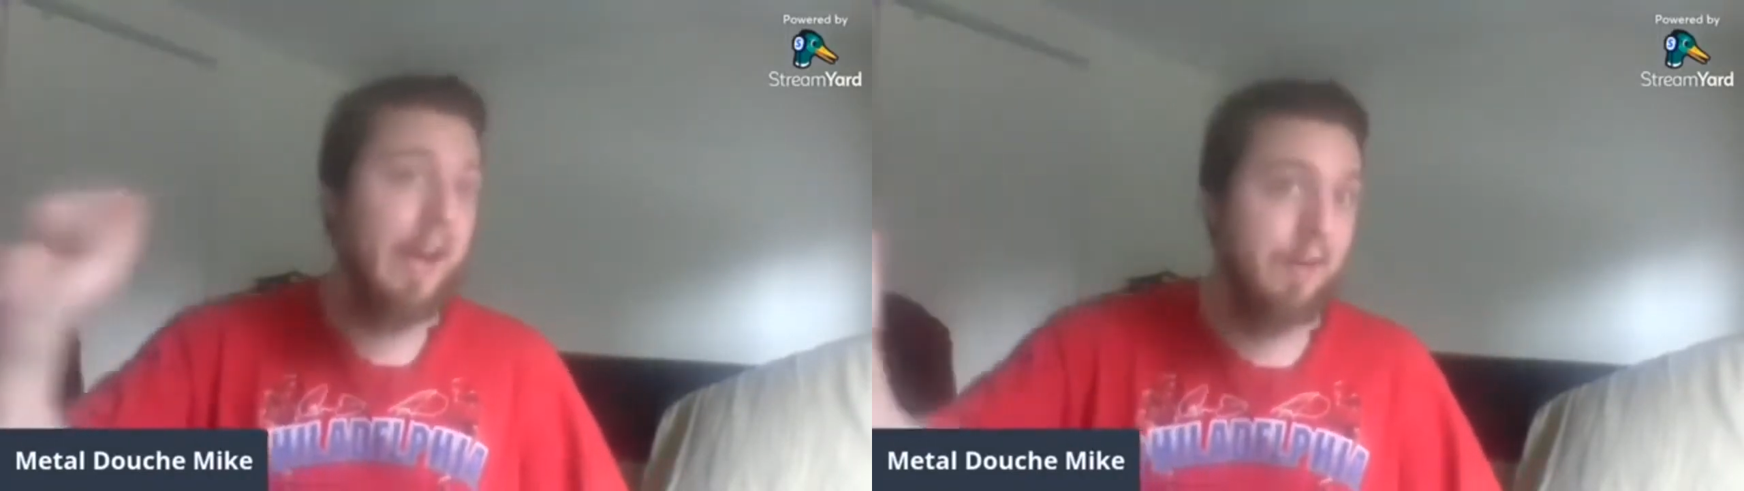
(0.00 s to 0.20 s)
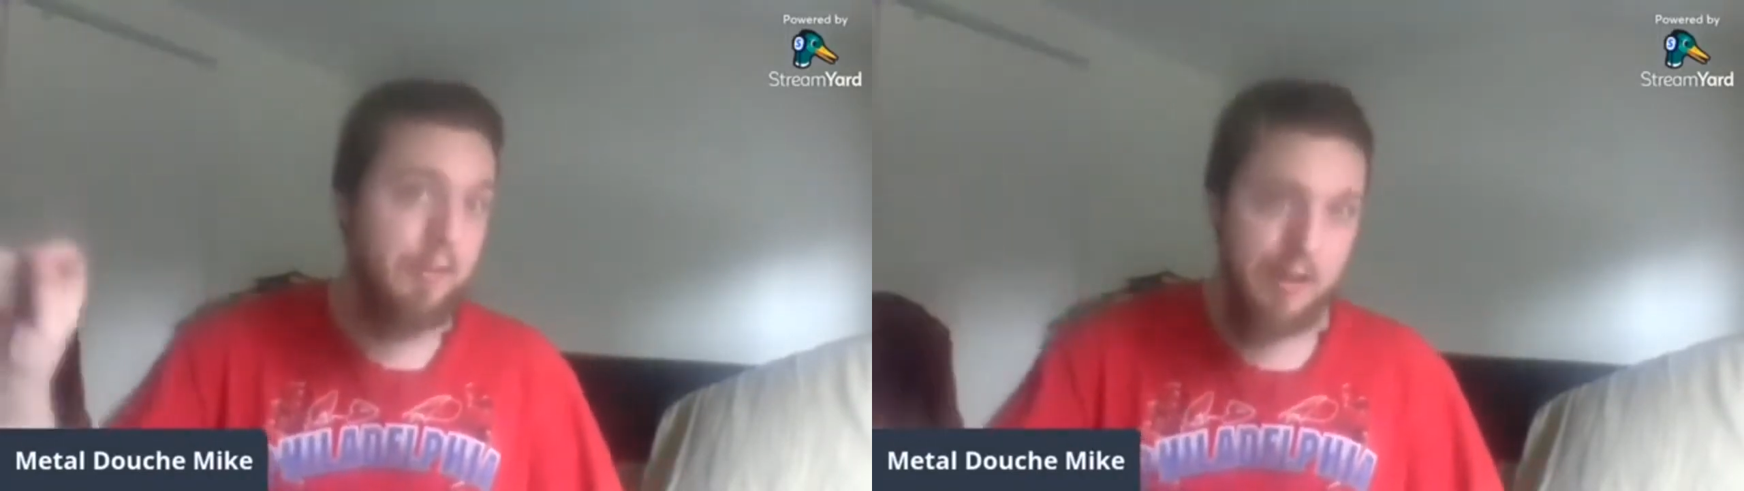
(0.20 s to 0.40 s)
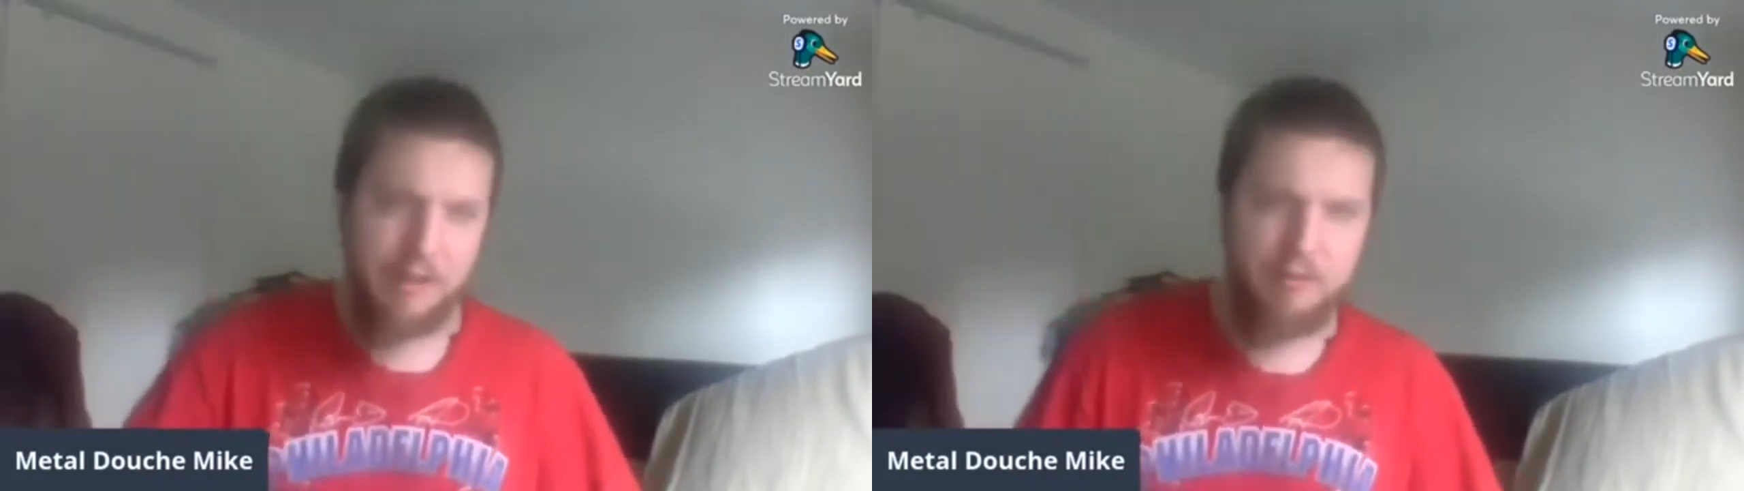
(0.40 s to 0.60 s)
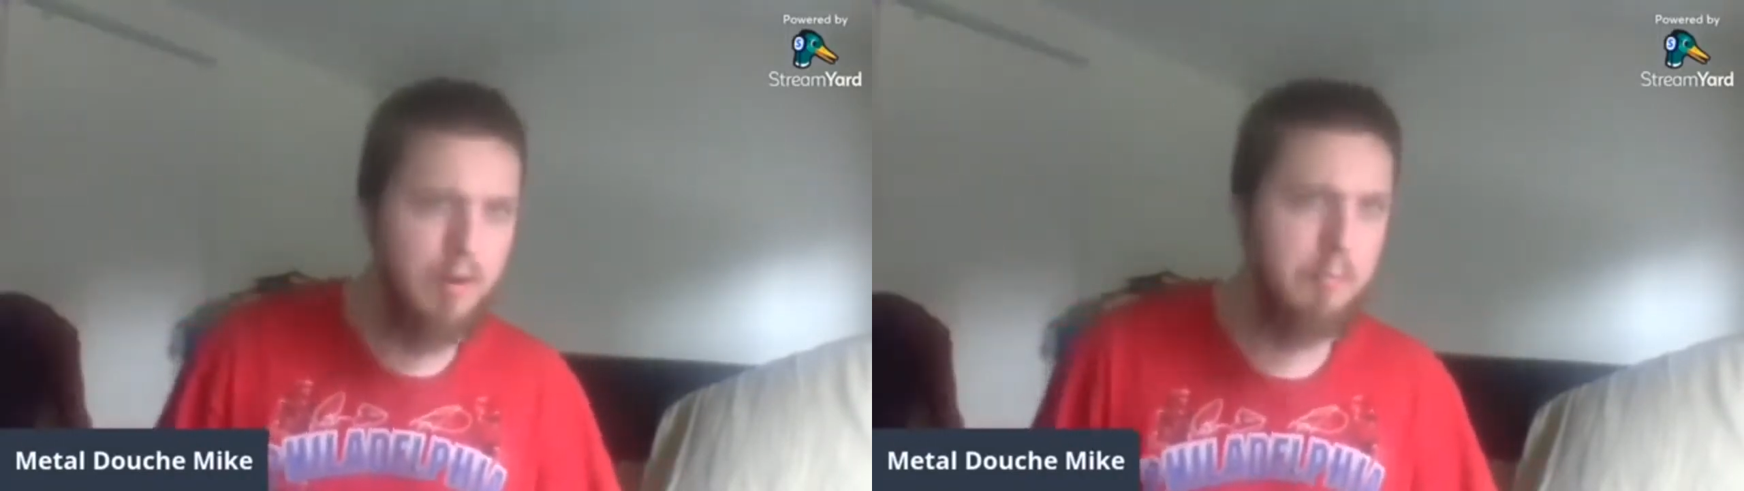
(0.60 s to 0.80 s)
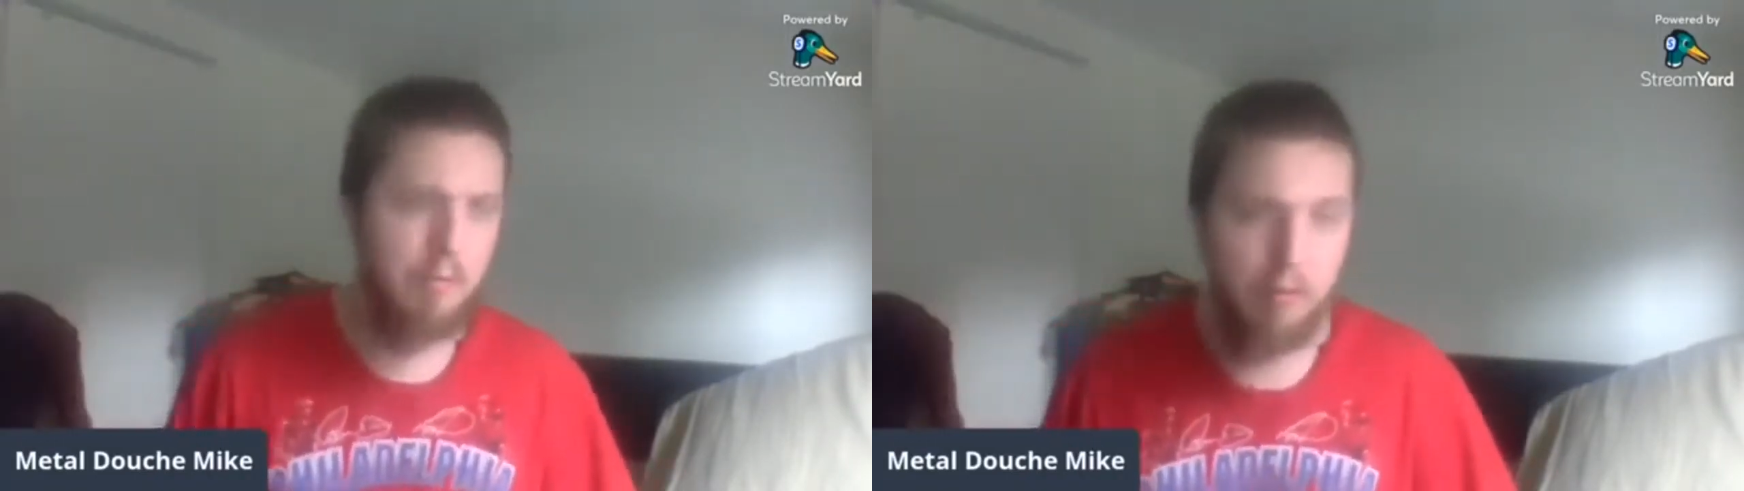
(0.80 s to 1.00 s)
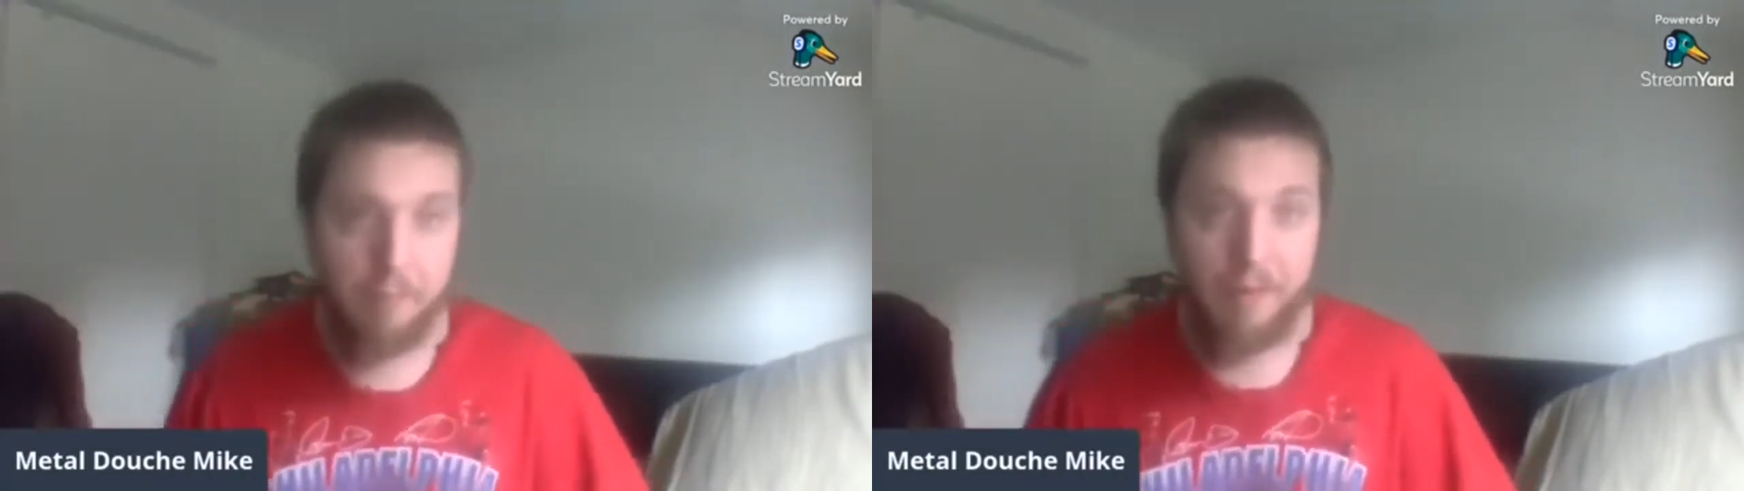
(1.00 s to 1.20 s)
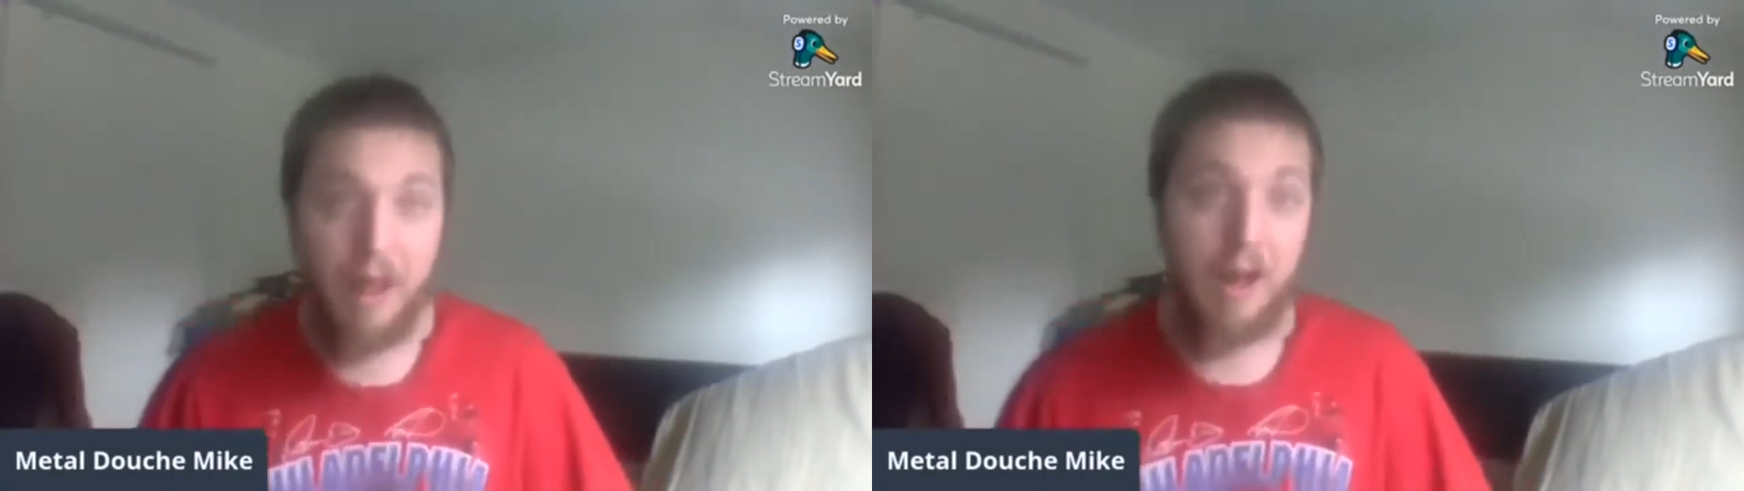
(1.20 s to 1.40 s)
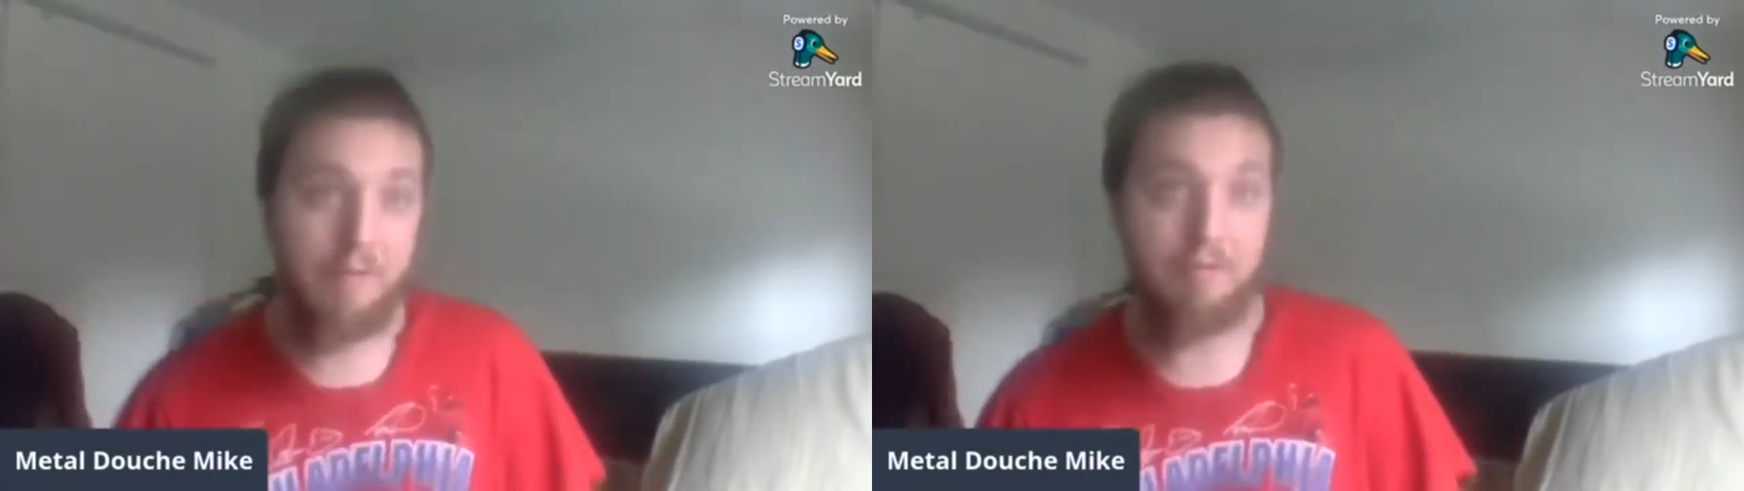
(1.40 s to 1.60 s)
AC/DC performed
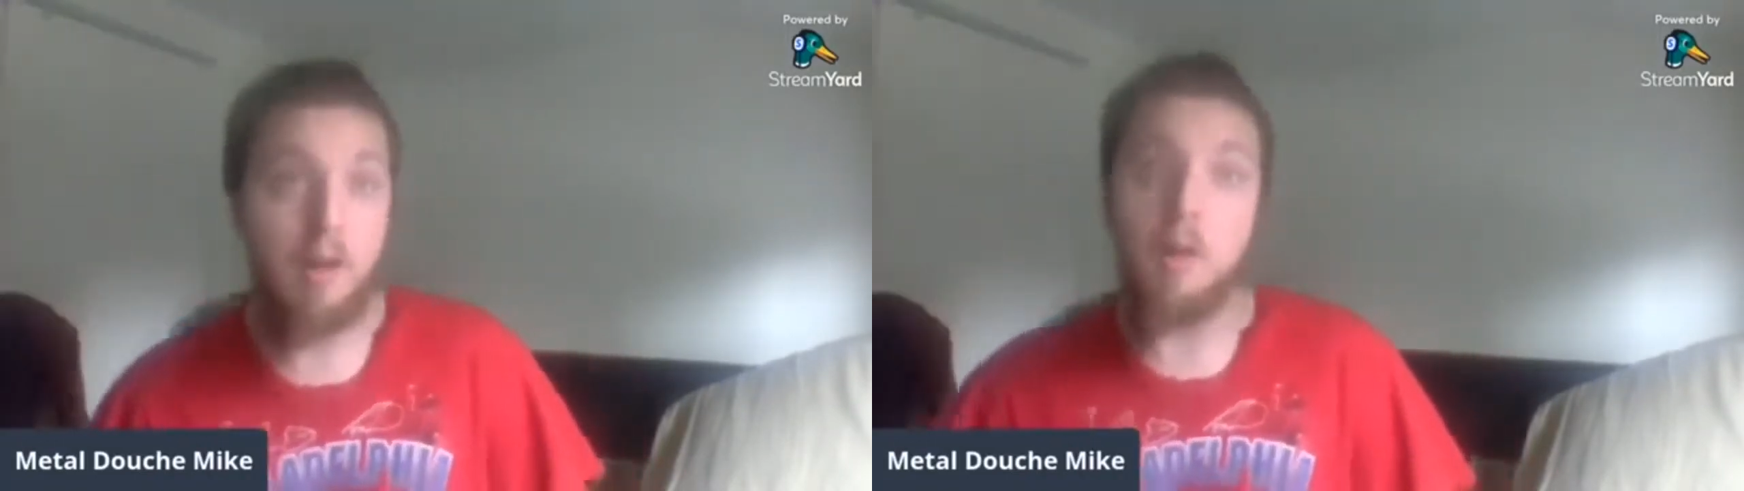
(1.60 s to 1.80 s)
live